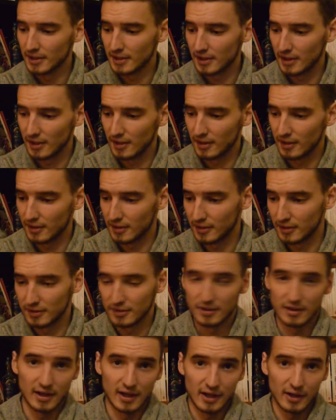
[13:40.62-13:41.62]

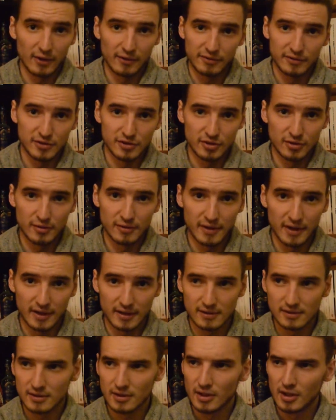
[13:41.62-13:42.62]
I often do
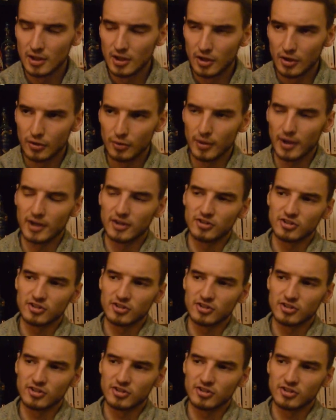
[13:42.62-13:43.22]
that. All right,